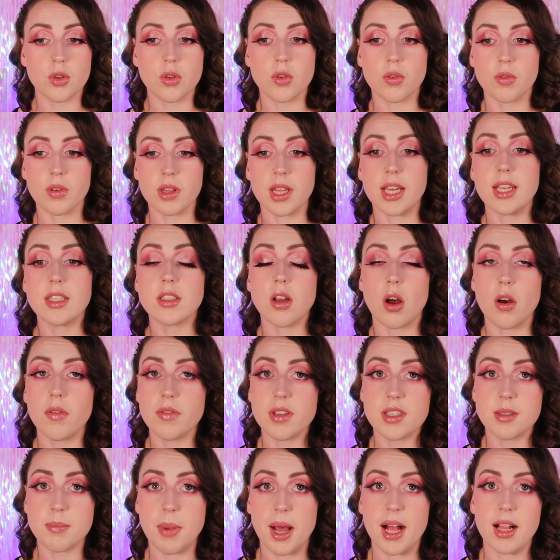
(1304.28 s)
to the release
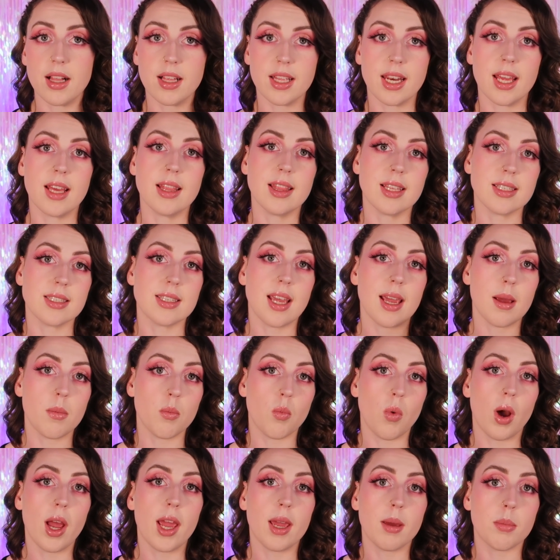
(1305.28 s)
of this palette in the
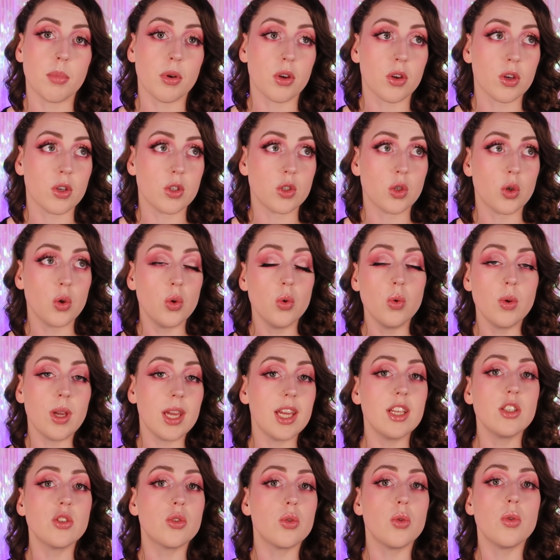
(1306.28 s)
same way, because who
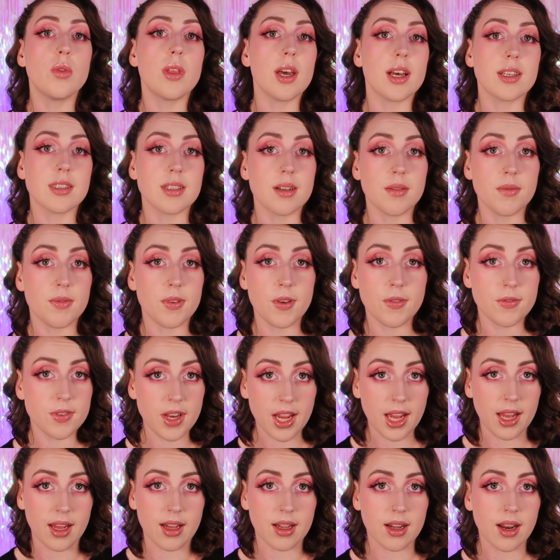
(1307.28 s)
in
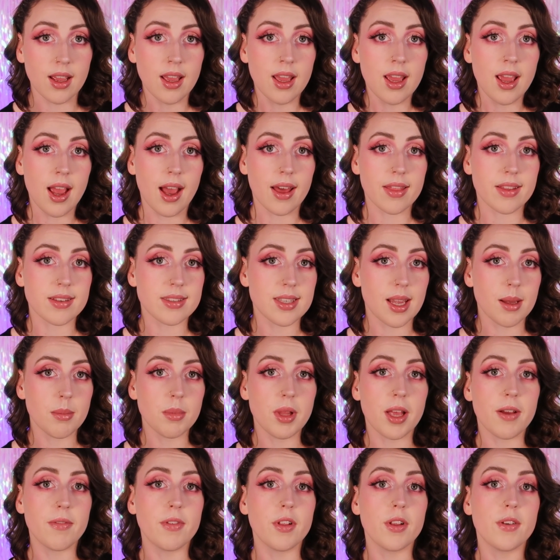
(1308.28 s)
2015 had the
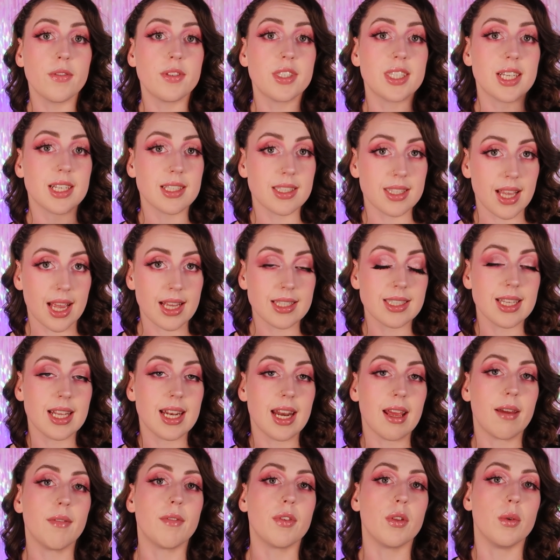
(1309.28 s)
same level of success
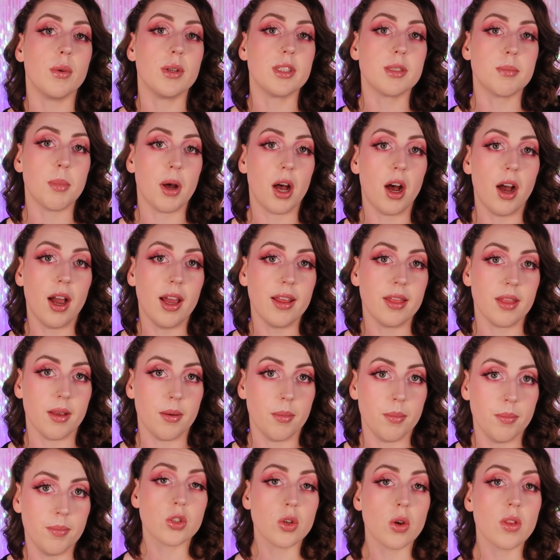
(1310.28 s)
and influence behind
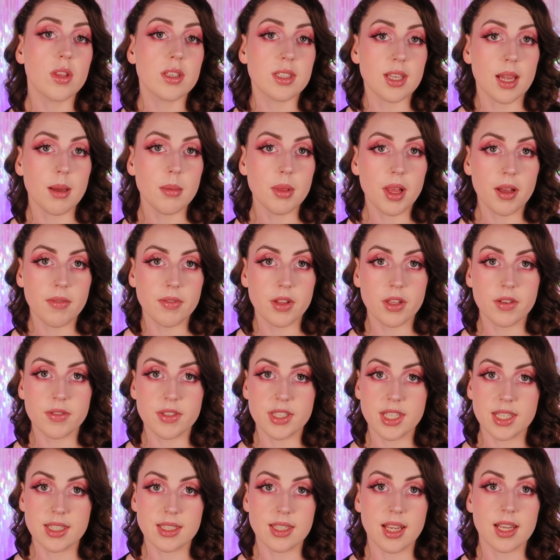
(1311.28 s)
them? So the same level
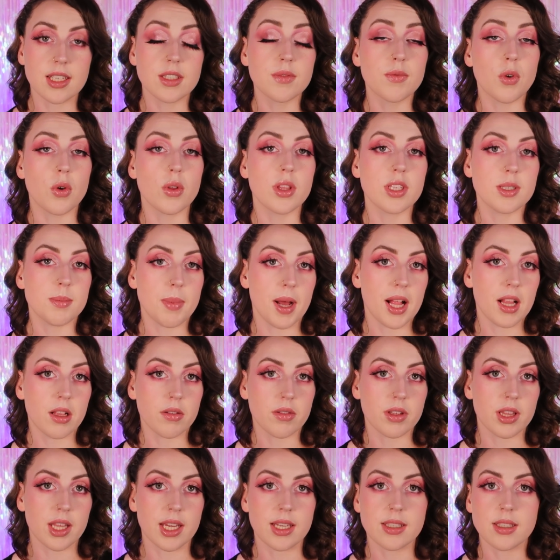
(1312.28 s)
of success for this
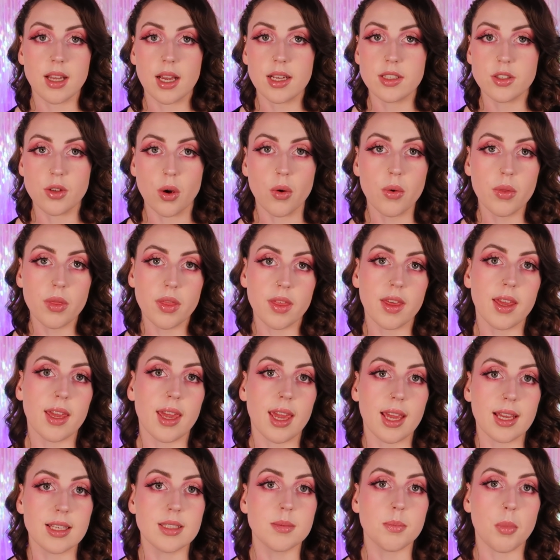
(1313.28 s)
palette release I don't
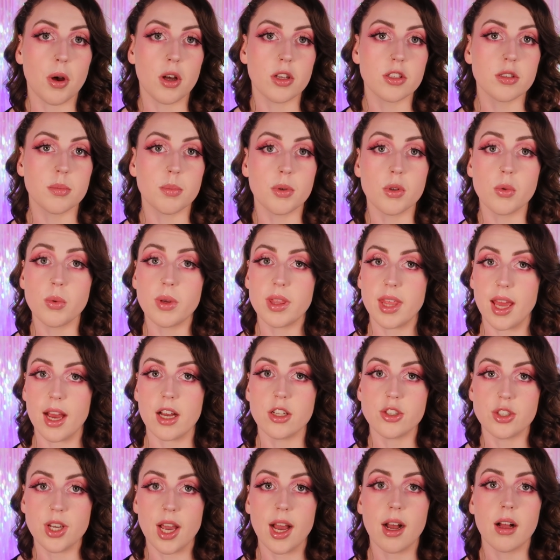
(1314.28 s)
think is possible
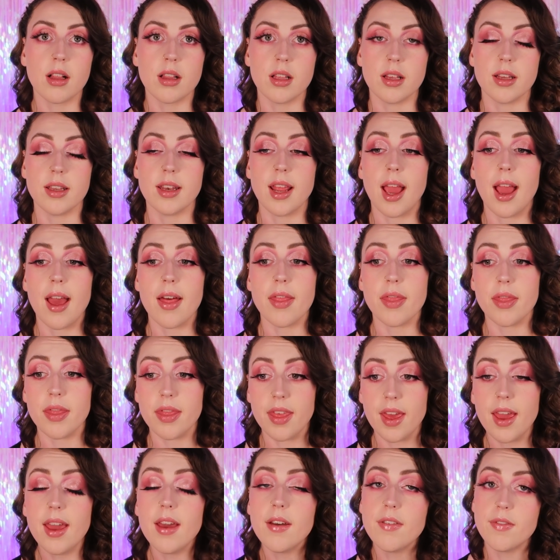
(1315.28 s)
without Jacqueline,
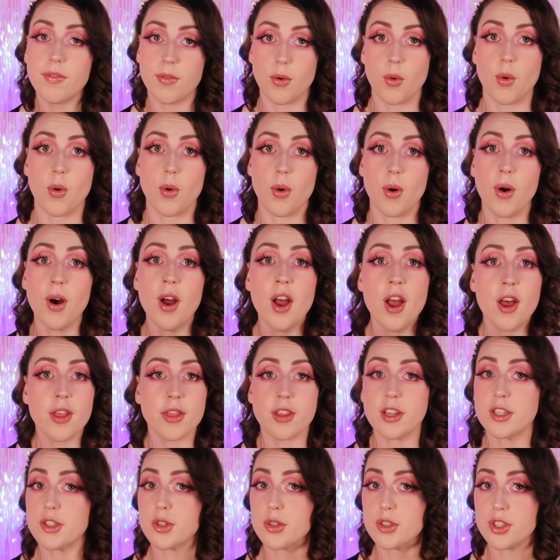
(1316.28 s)
and therefore
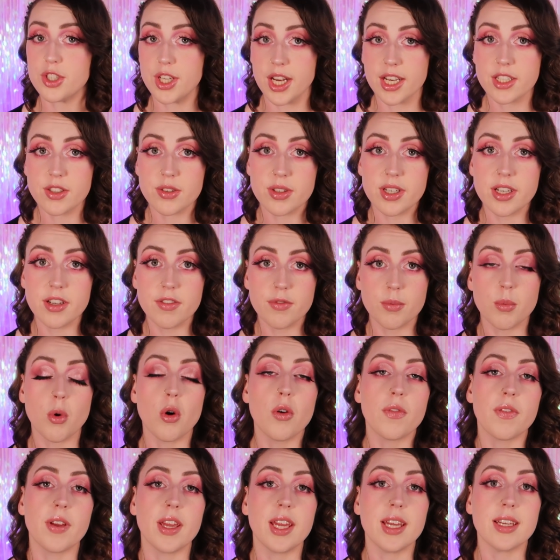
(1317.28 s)
the trajectory of
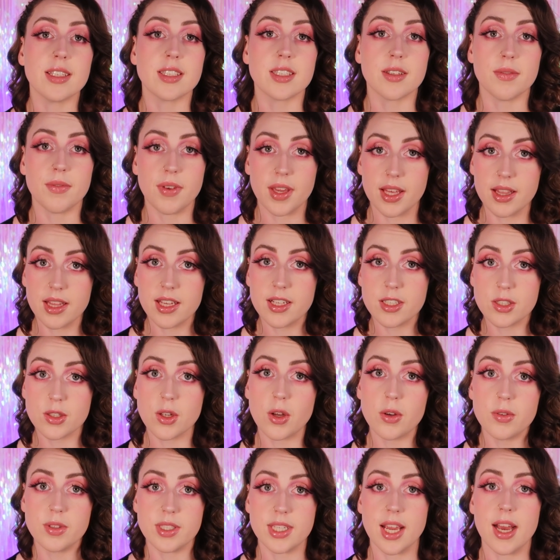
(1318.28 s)
Morphe is severely
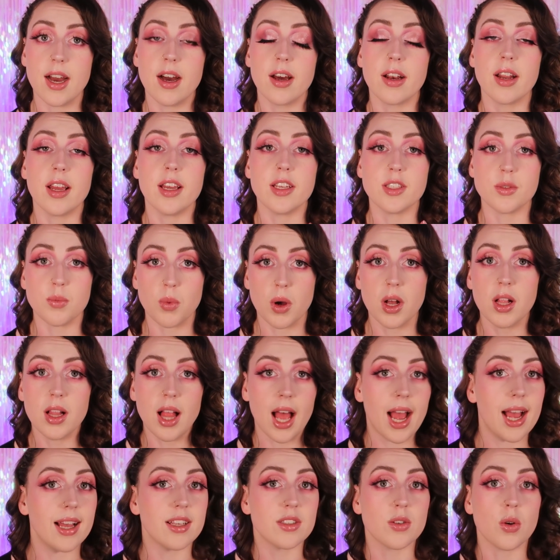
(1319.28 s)
slowed down as
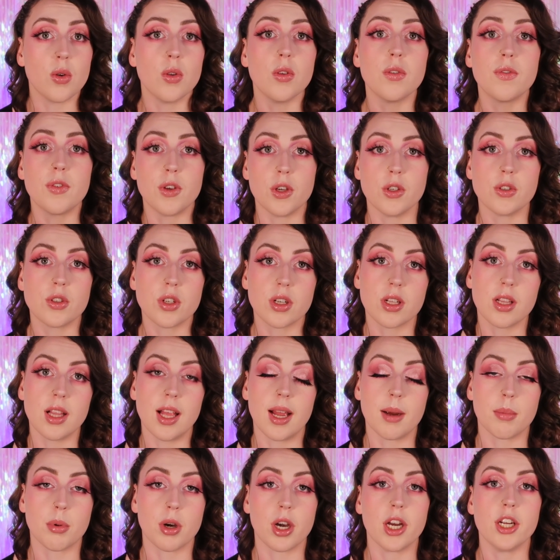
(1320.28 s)
well as all future
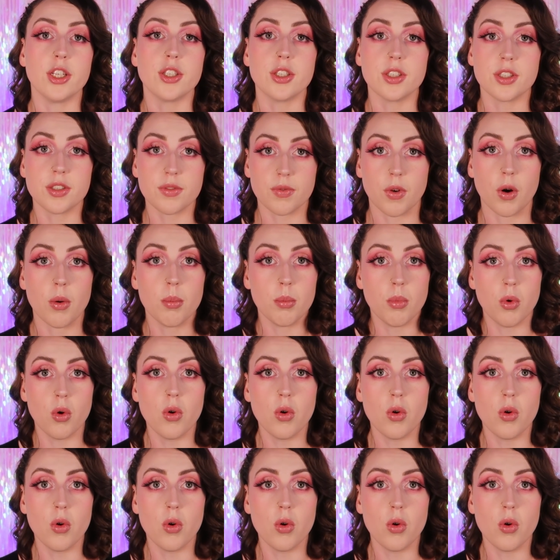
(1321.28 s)
collaborations from